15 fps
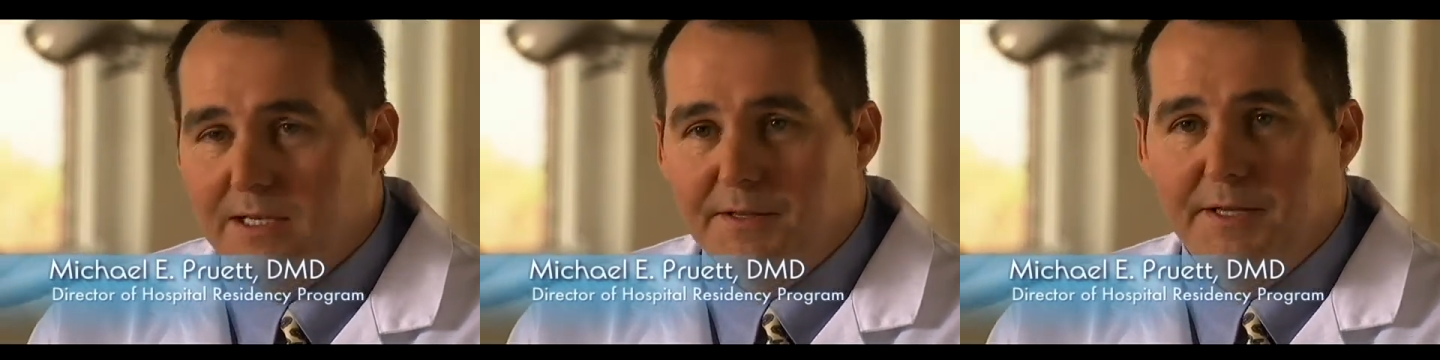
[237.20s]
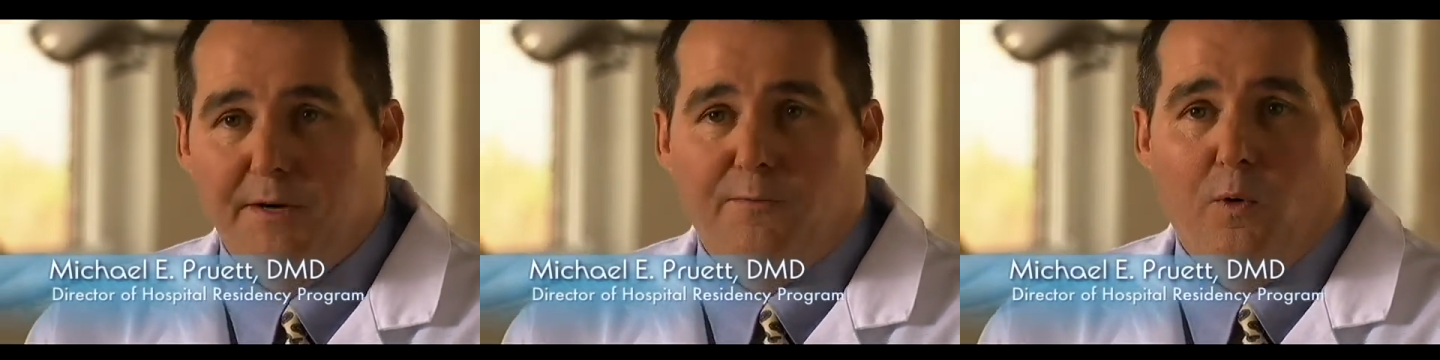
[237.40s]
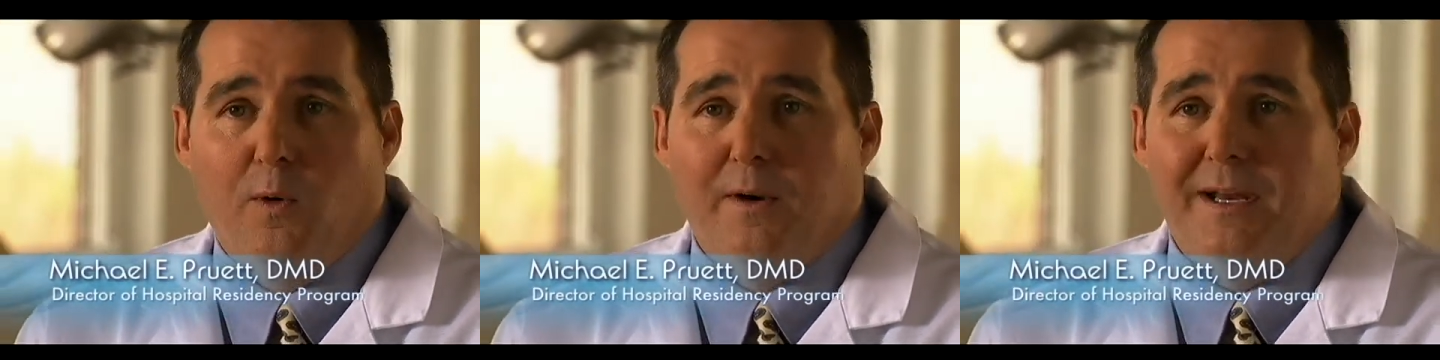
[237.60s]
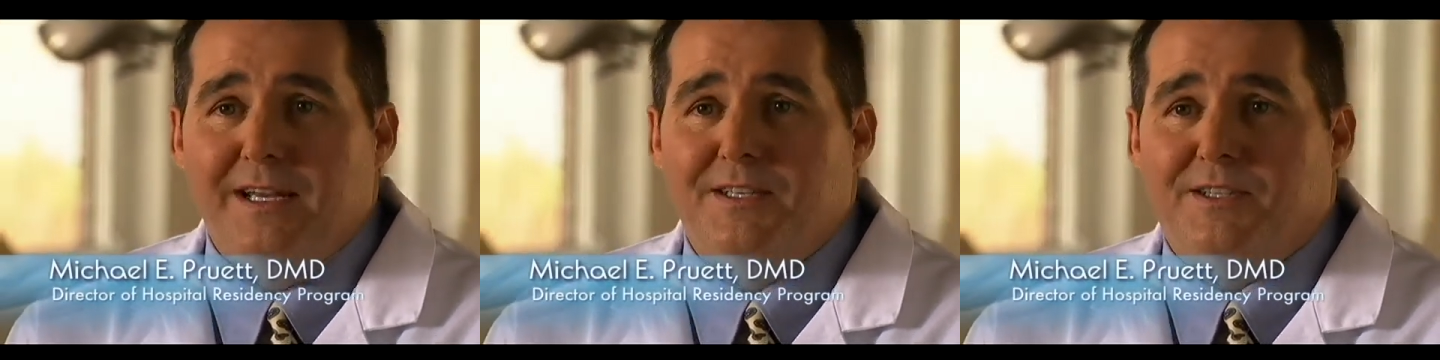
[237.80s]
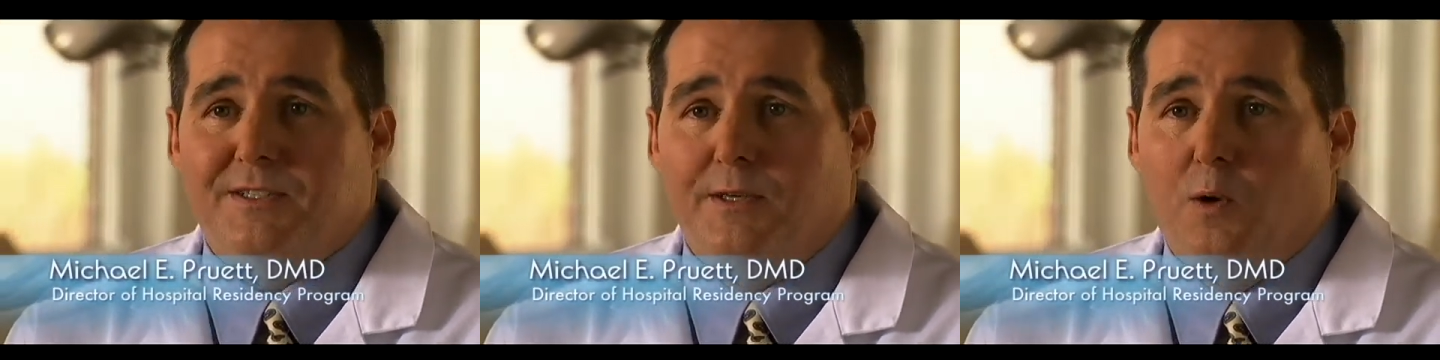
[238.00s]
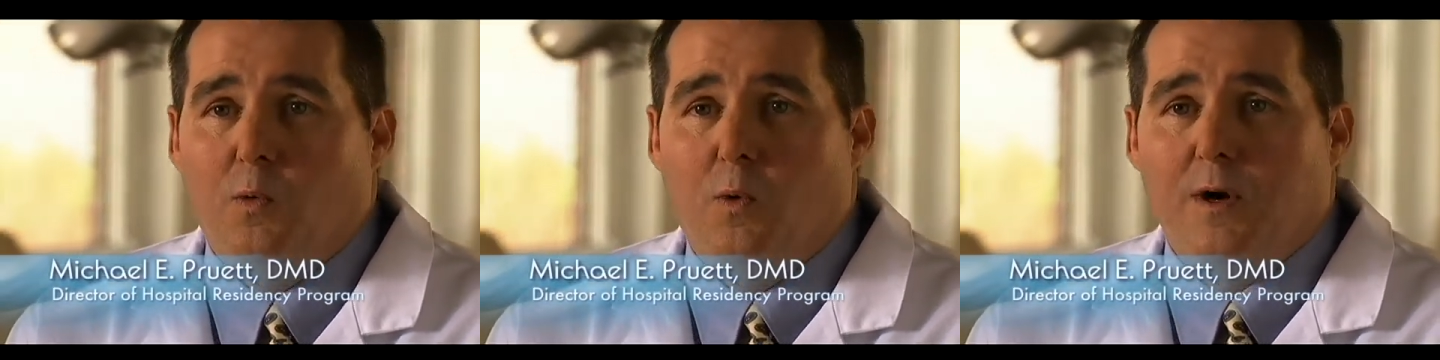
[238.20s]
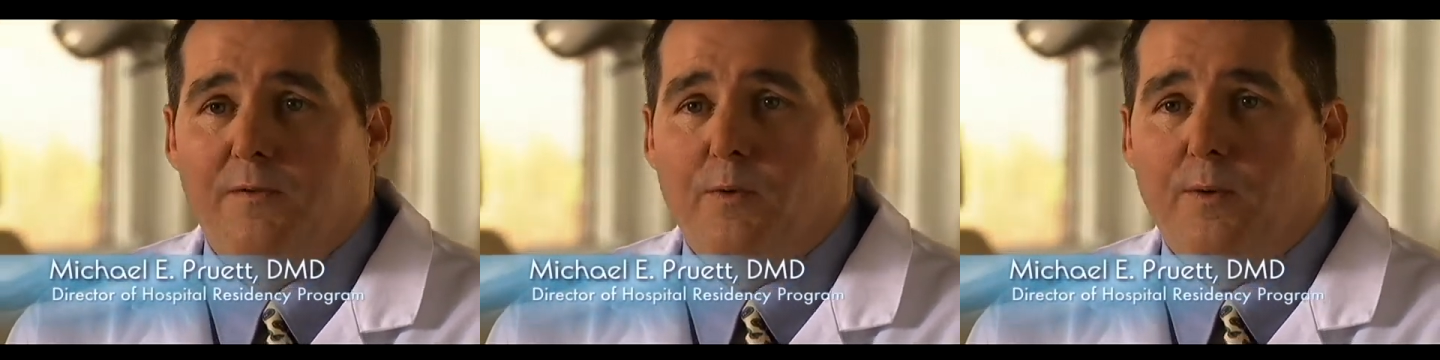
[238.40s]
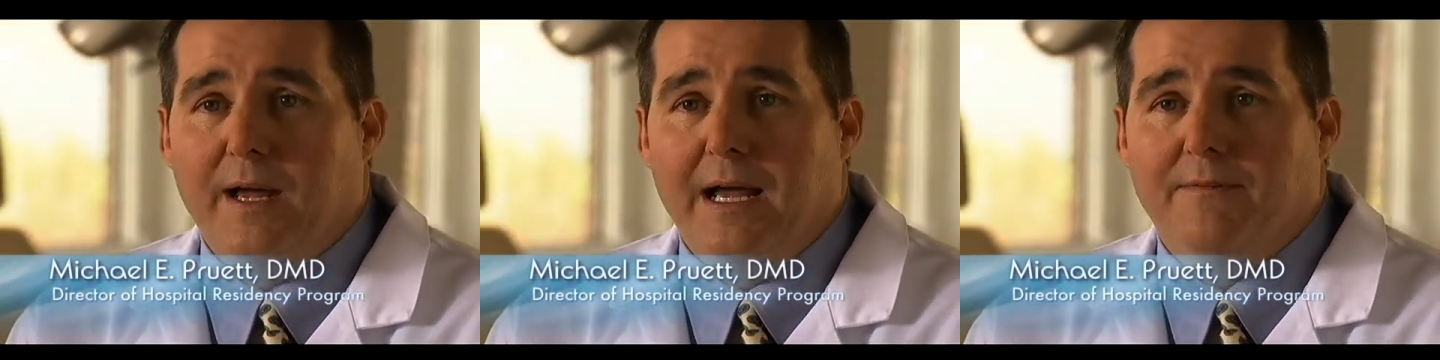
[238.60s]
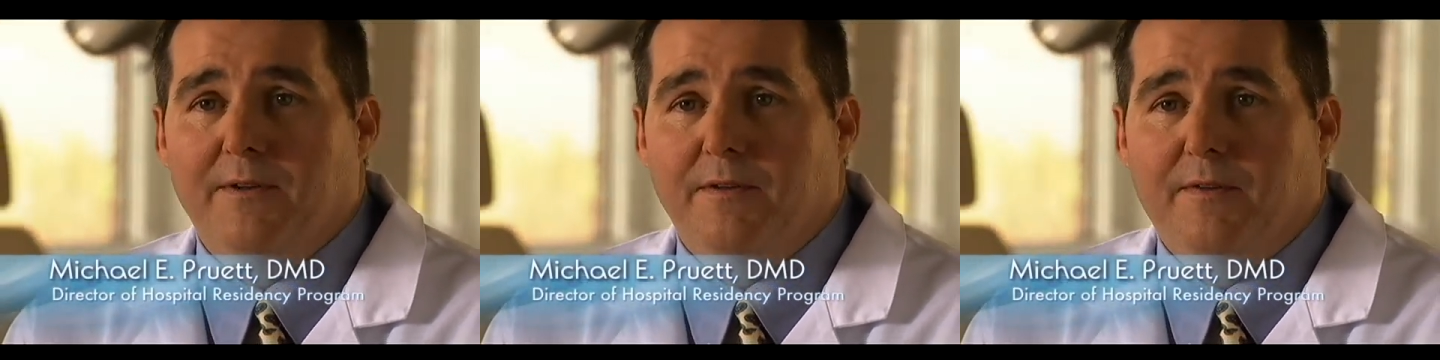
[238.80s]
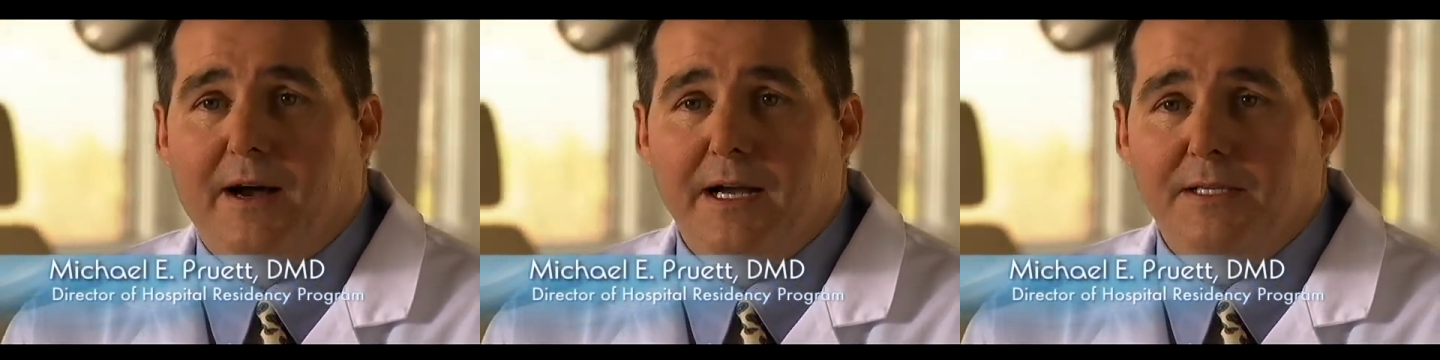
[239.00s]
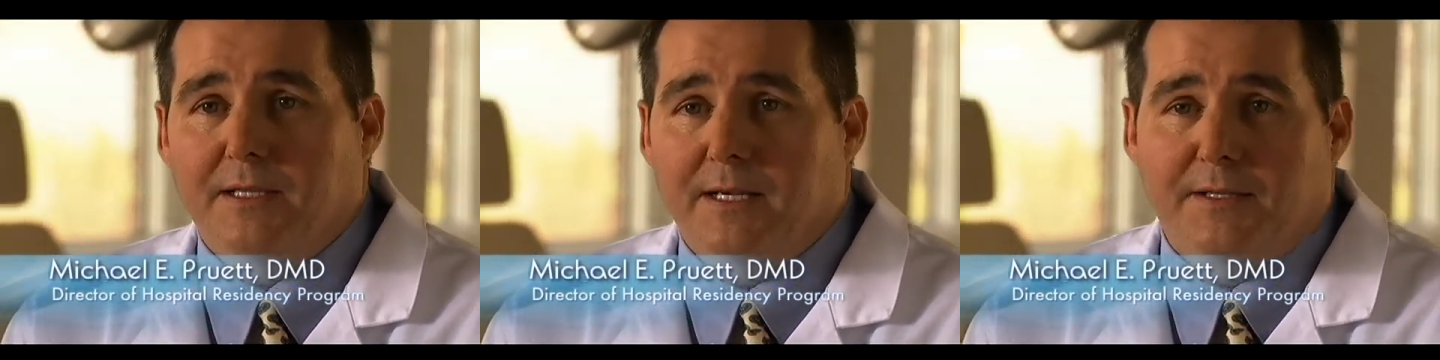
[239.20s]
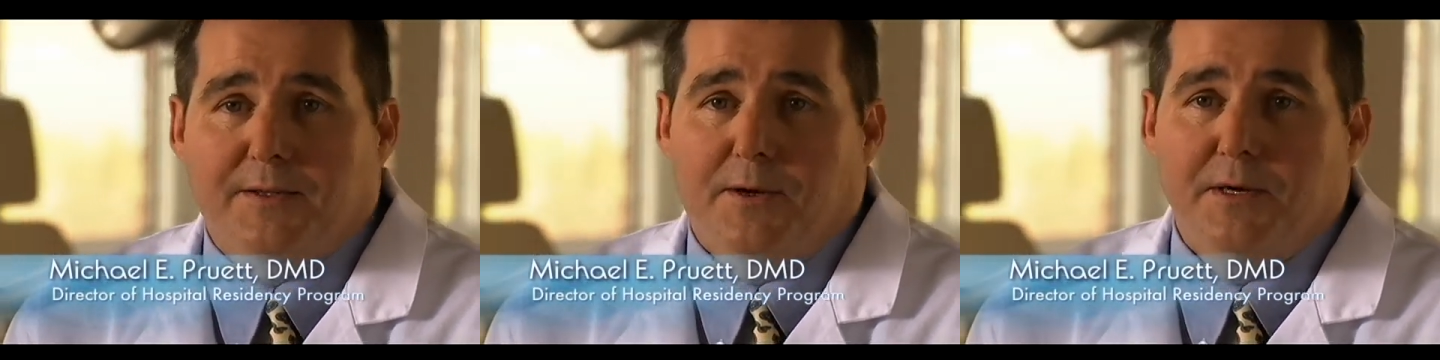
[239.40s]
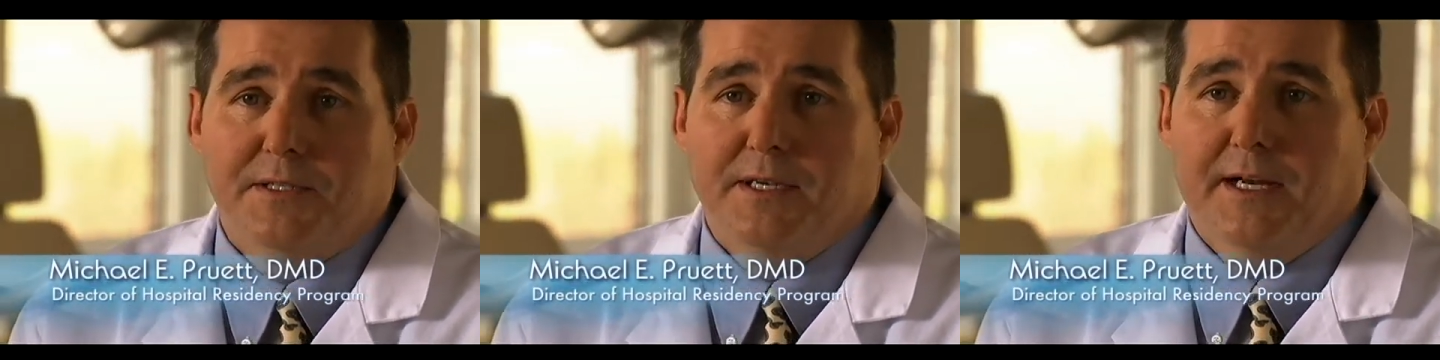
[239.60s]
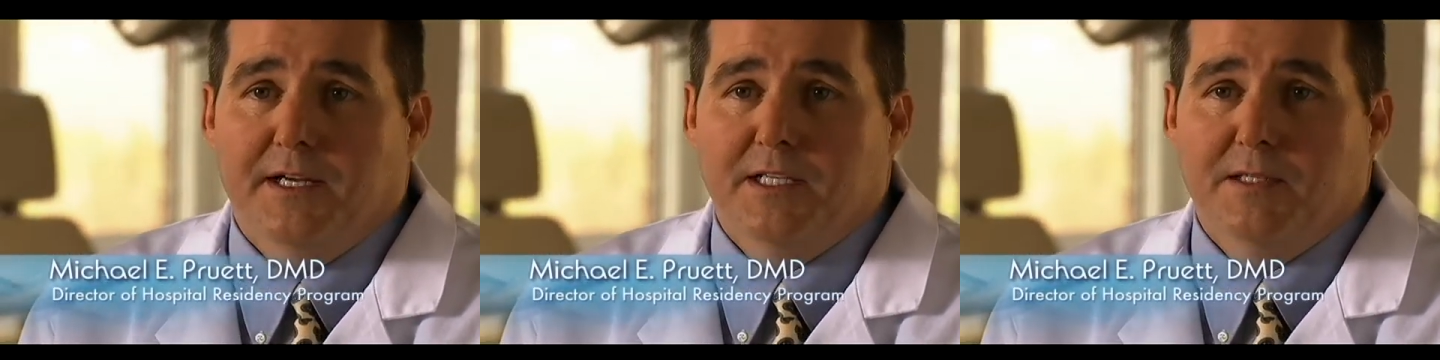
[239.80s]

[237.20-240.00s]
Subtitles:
Therefore, it's so wonderful to have a device like 30-second